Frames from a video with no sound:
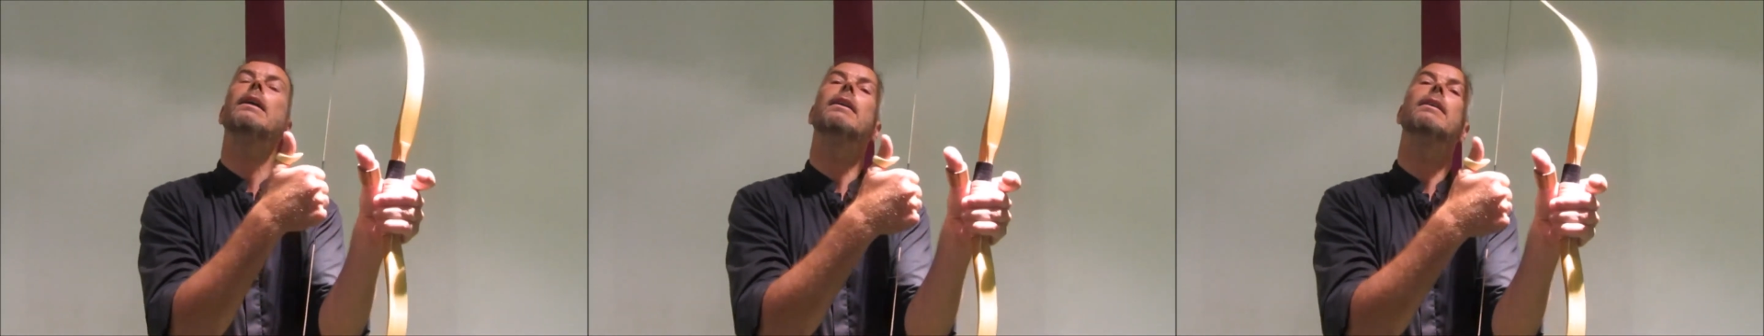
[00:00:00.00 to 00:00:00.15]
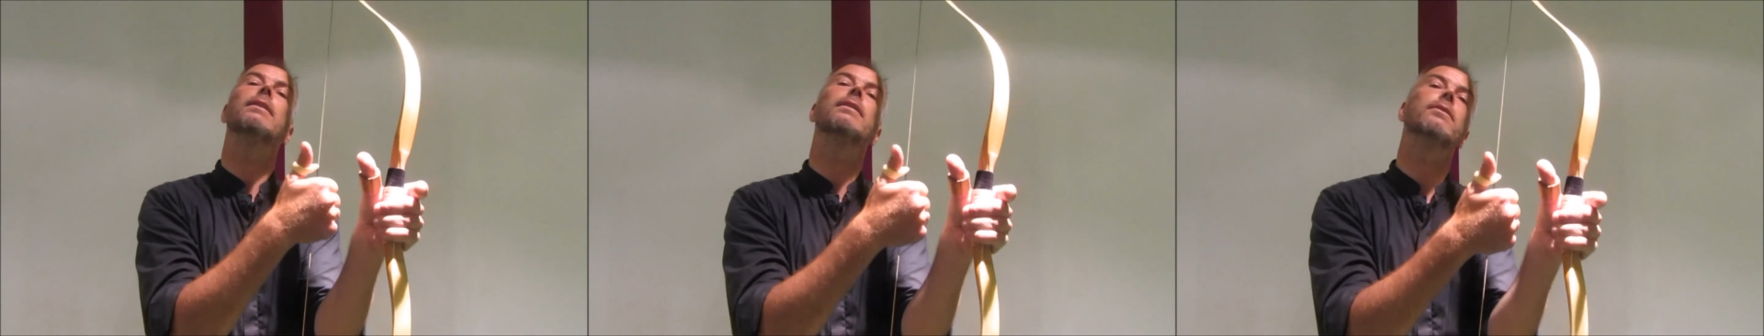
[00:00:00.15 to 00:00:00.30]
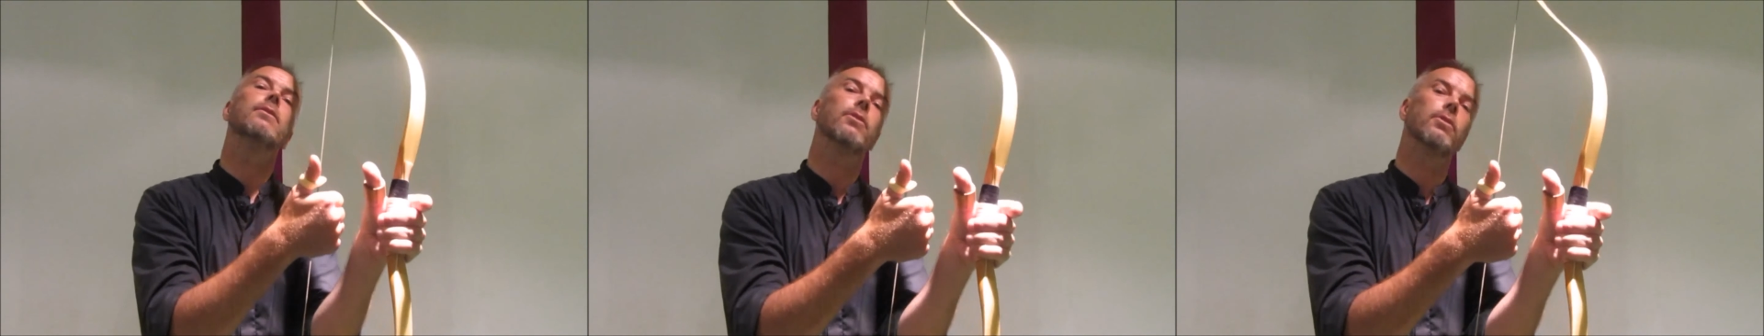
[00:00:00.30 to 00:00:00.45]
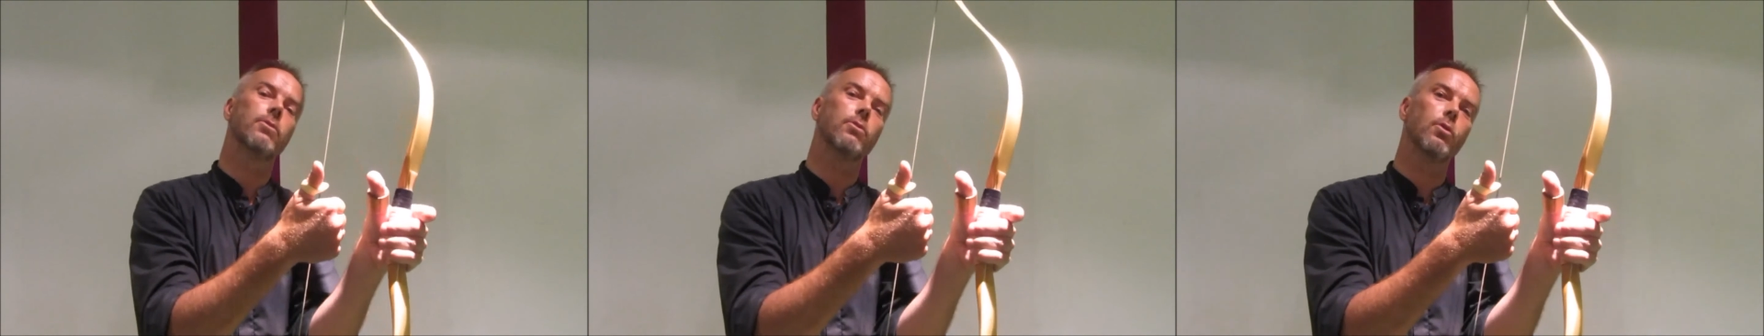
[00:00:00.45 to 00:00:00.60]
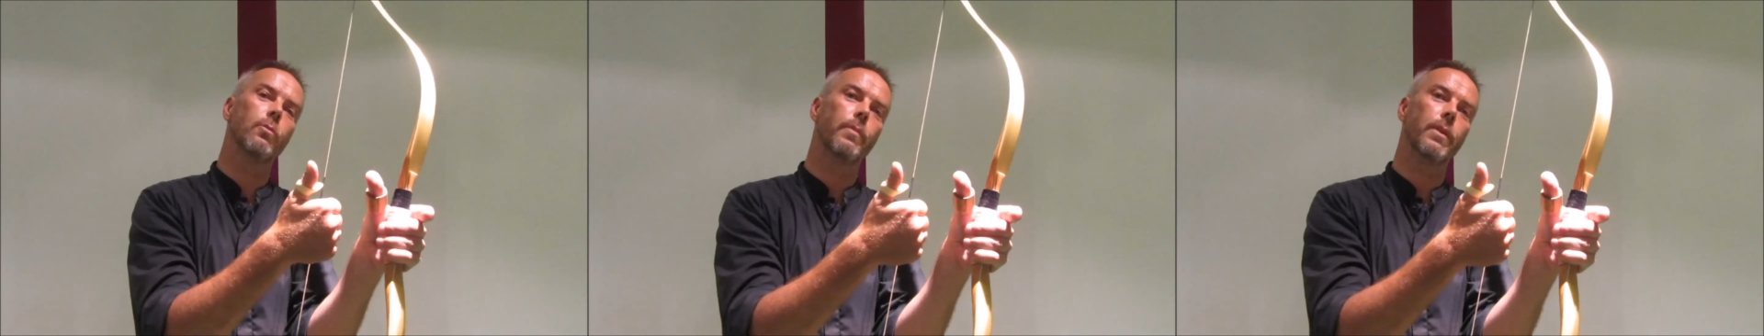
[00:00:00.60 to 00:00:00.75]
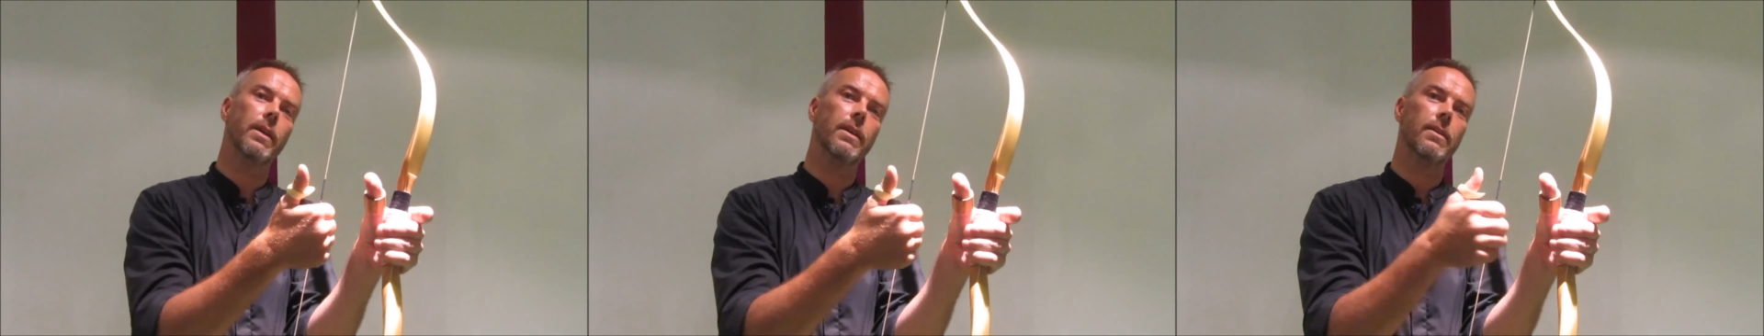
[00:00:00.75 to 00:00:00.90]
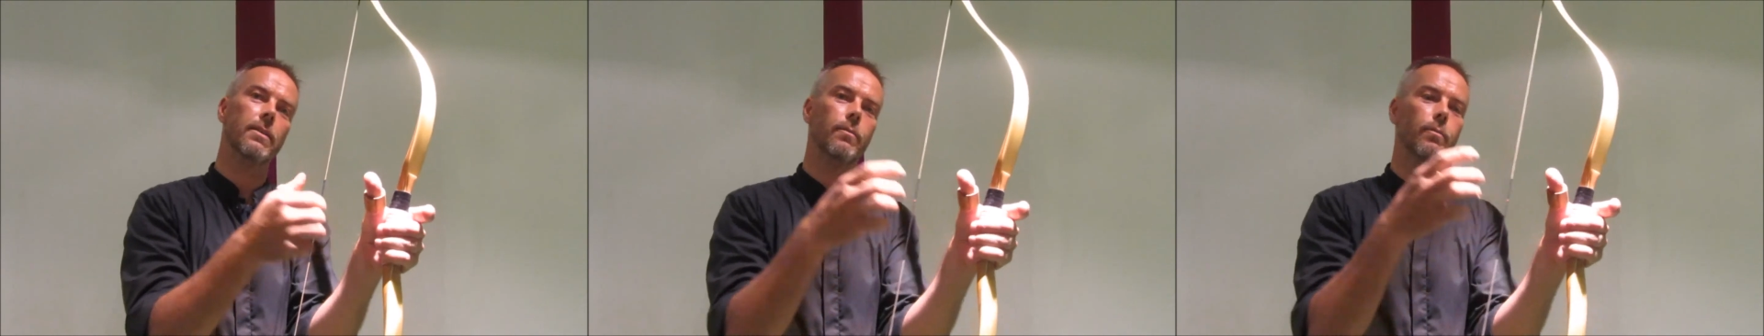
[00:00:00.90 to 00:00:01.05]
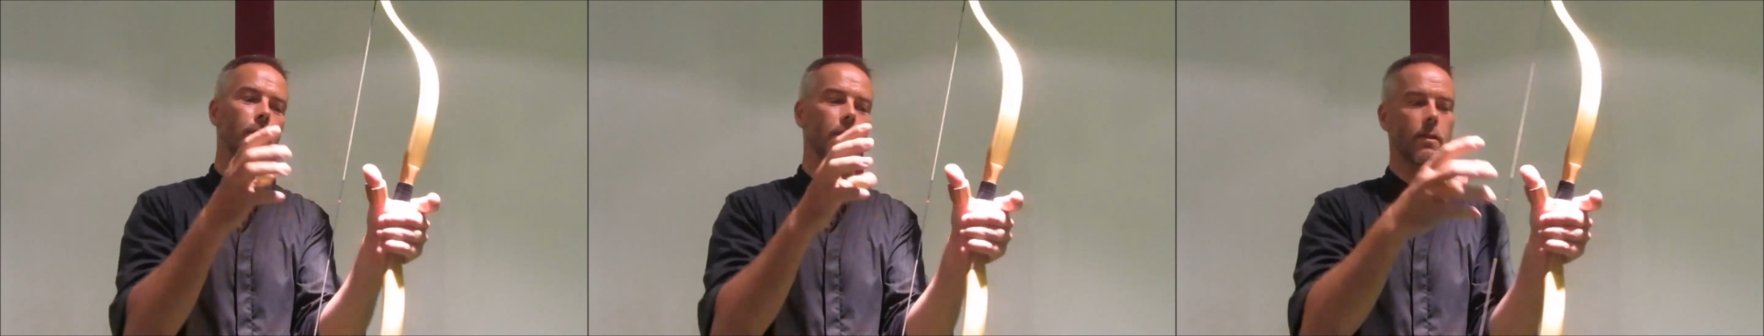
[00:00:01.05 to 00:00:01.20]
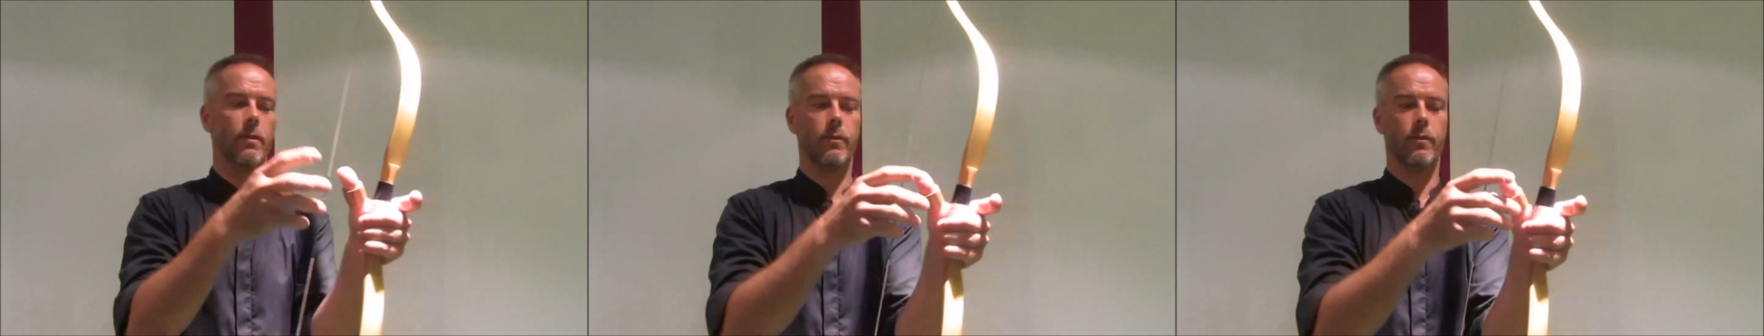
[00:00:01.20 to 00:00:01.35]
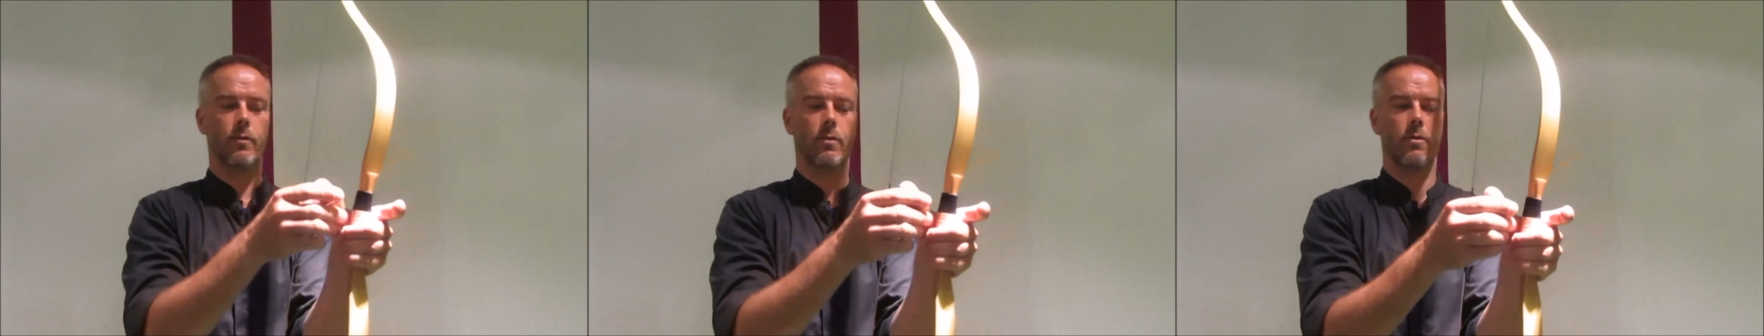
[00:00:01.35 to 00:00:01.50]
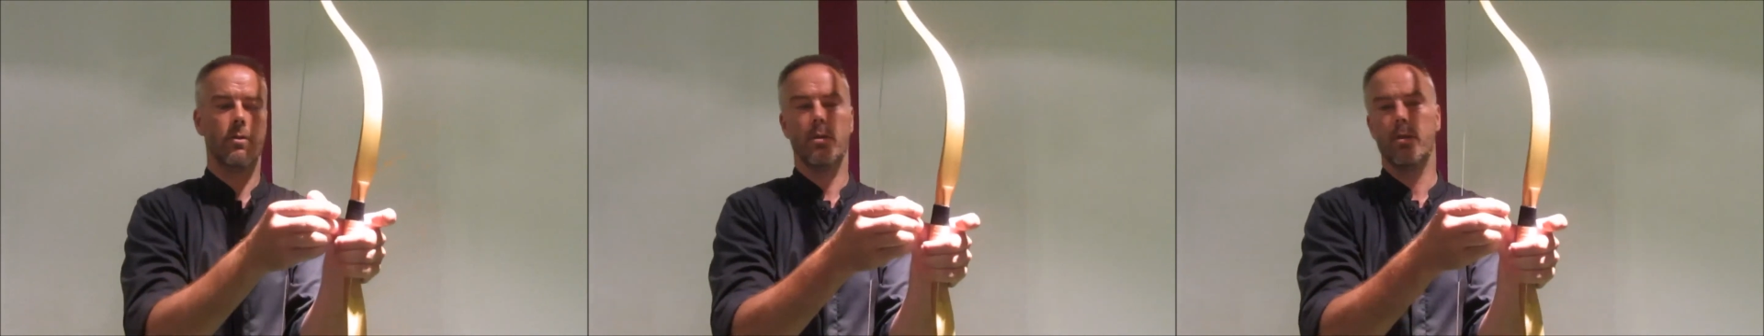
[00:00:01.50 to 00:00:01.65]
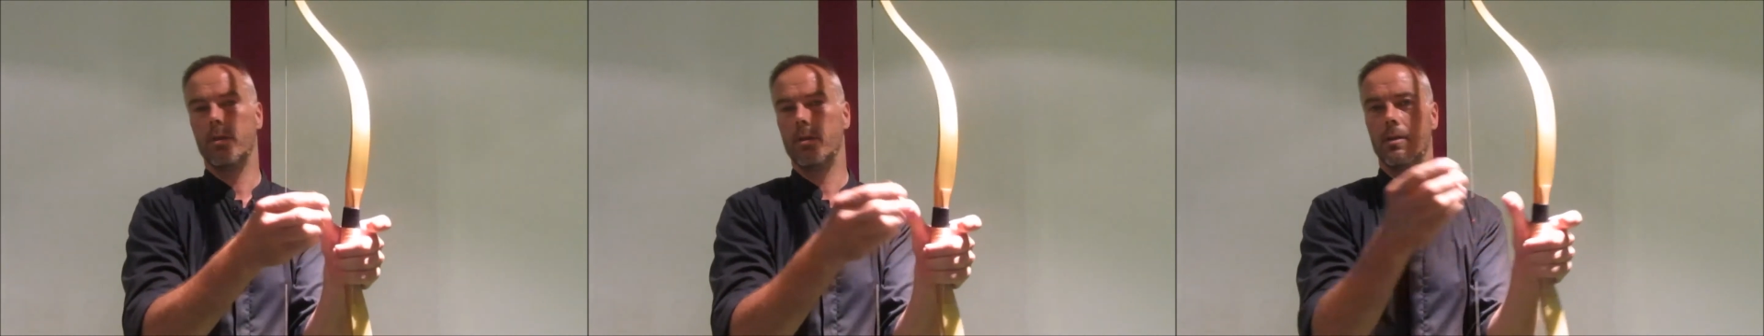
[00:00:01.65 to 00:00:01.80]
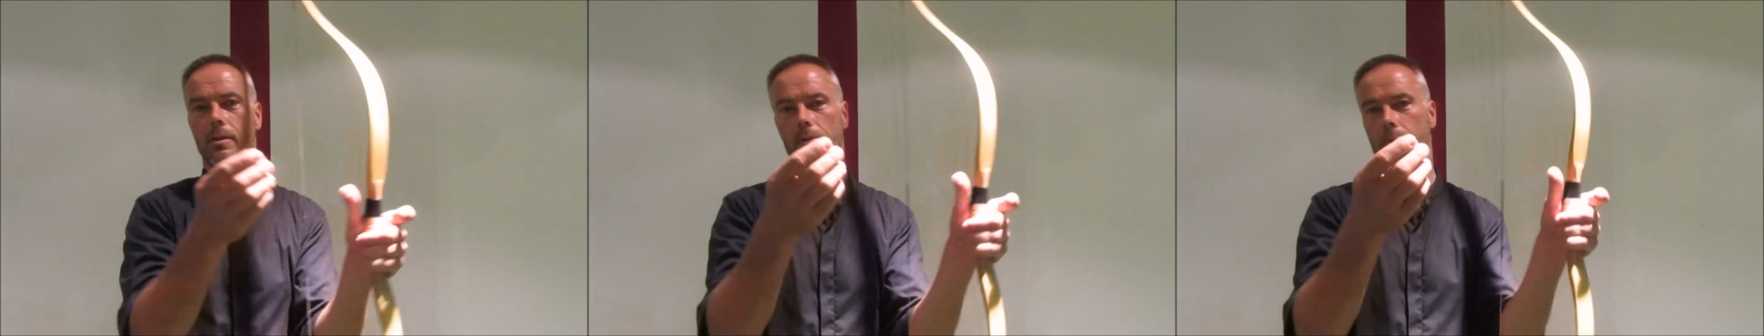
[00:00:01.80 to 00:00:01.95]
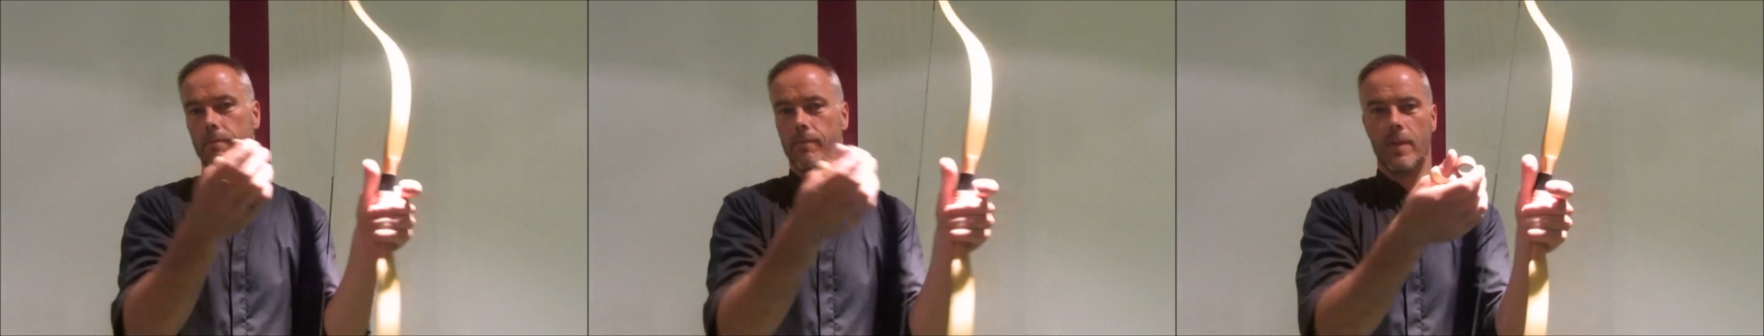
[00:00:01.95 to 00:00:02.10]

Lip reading: It's not too bad, but of course,